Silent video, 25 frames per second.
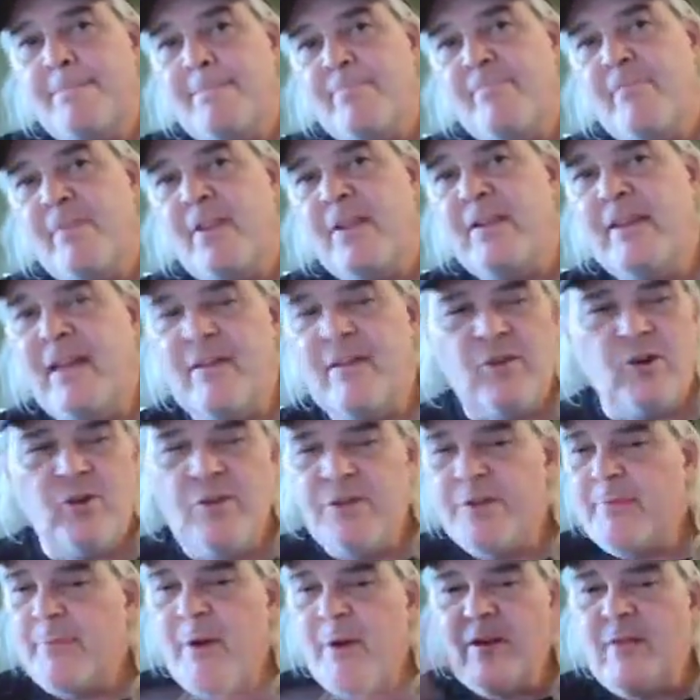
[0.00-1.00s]
You have a whole
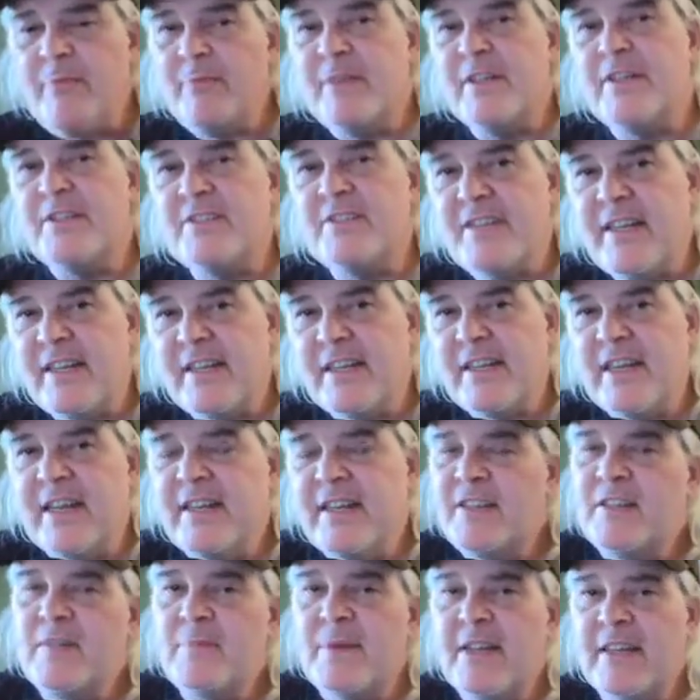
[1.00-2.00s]
department that's
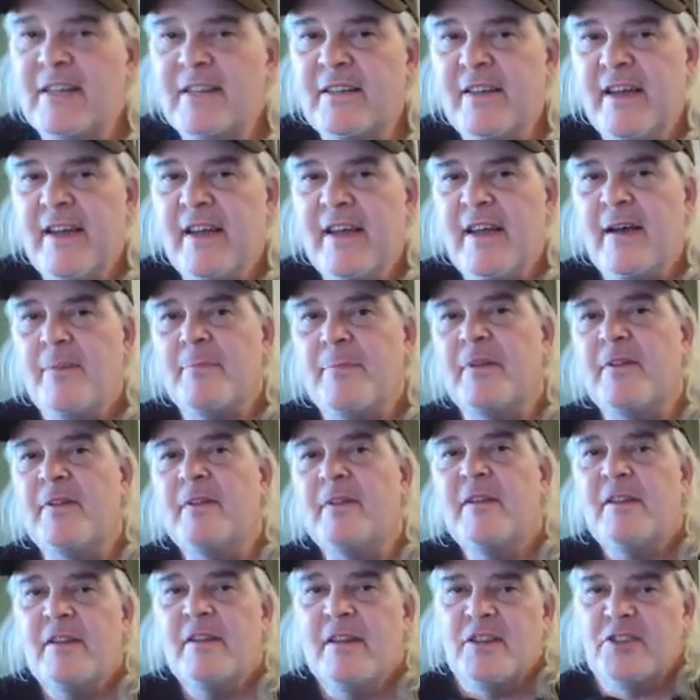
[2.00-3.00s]
dedicated to making that happen,
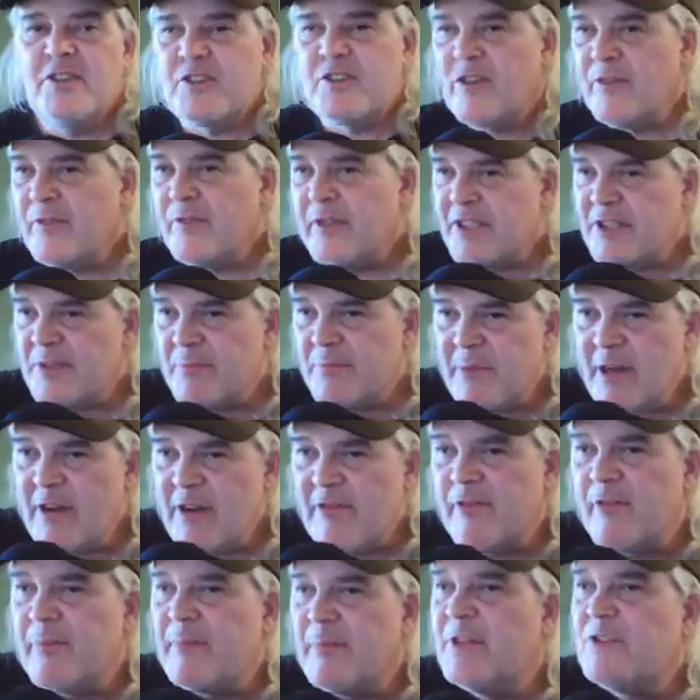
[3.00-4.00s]
serving as a
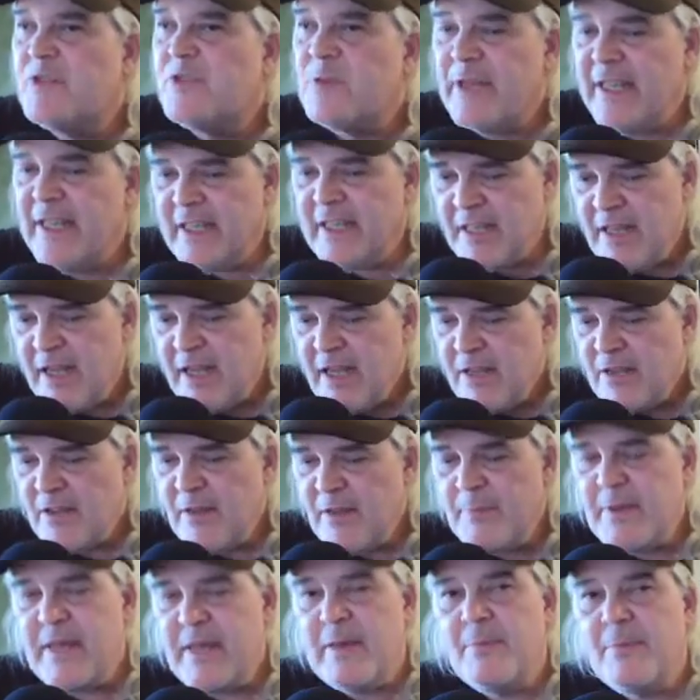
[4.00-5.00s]
buffer between
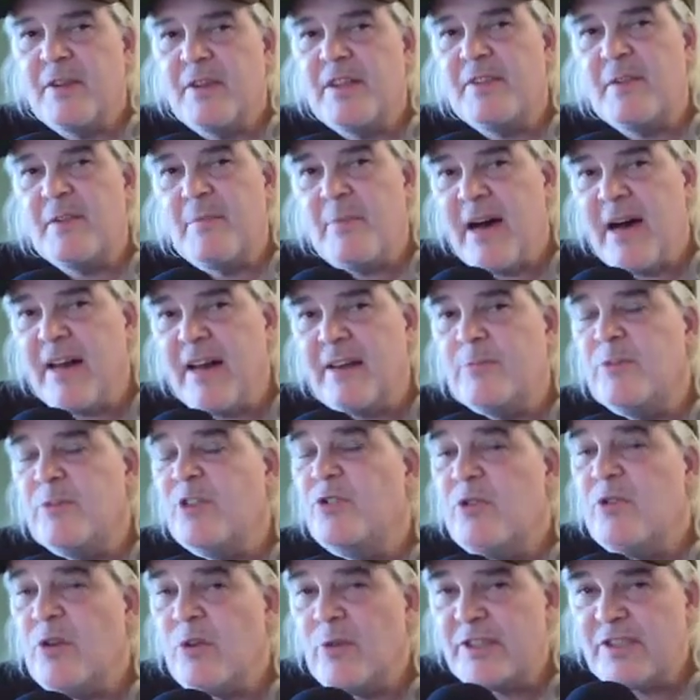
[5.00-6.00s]
the people at the bottom
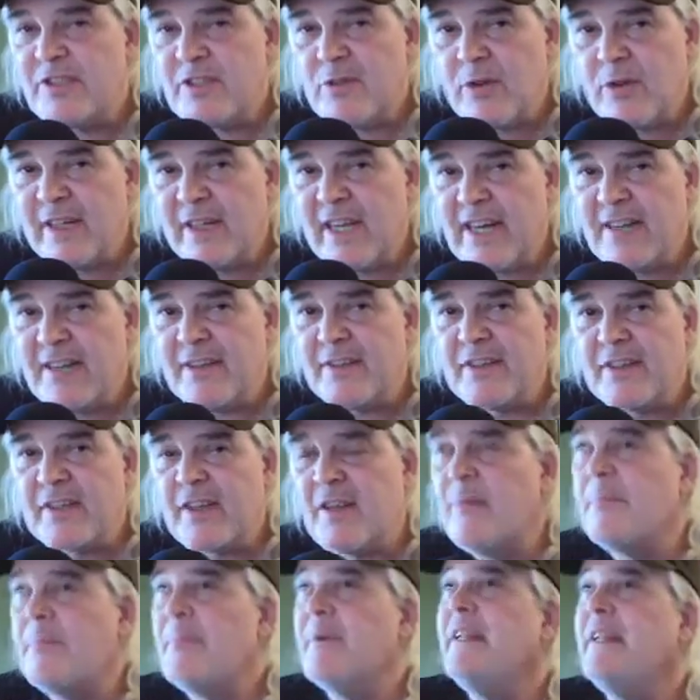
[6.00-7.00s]
who know what's going on in the
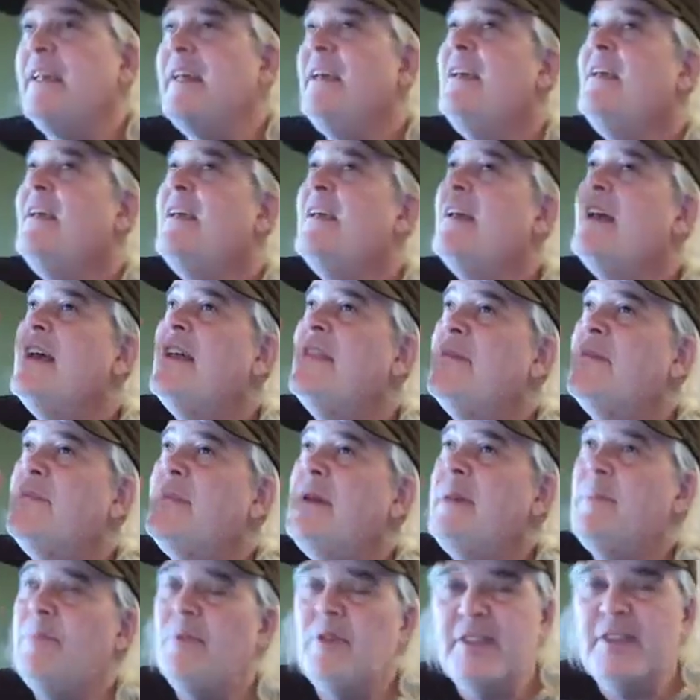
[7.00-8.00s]
company and the
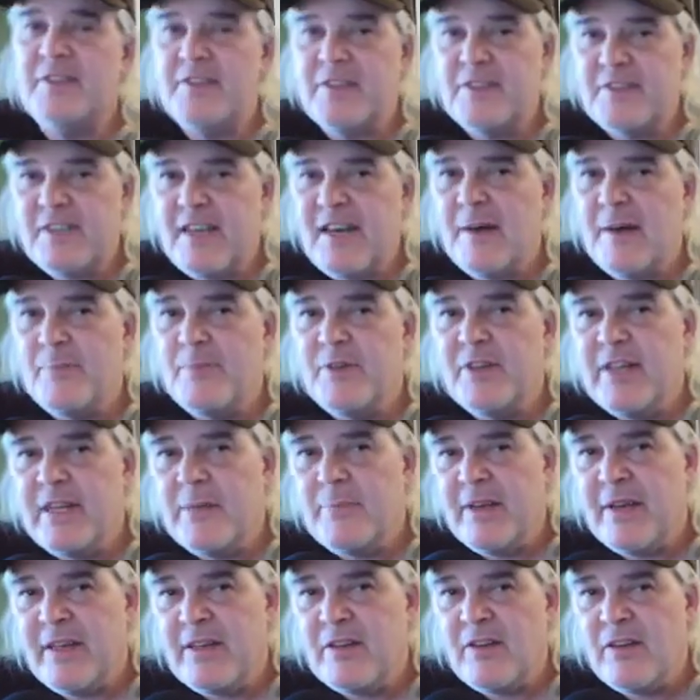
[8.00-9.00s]
people at the top who get
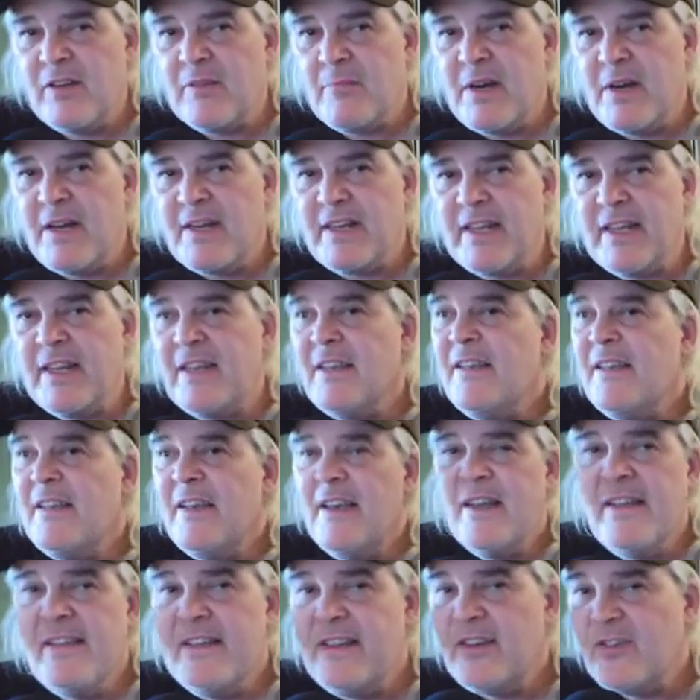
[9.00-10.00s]
paid all the money
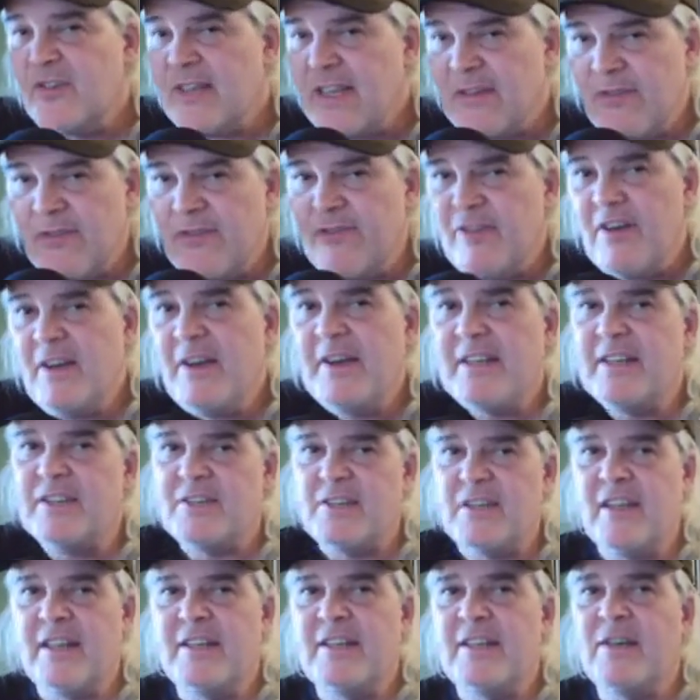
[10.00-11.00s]
and they don't have the
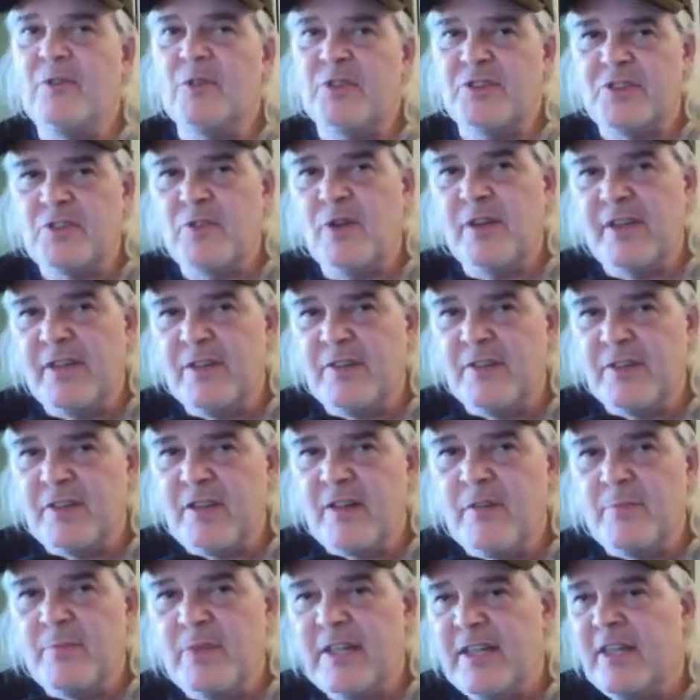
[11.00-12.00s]
foggiest idea what's going on in the
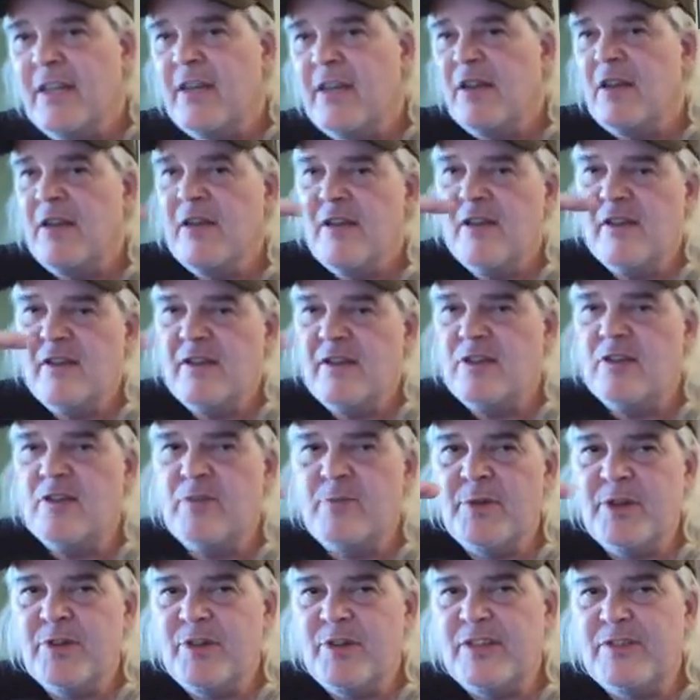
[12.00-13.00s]
company.
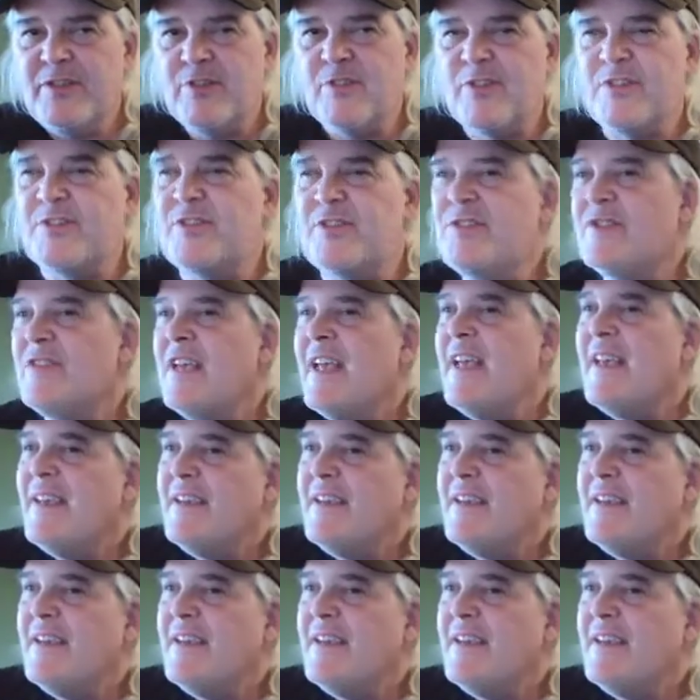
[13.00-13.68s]
Human resources.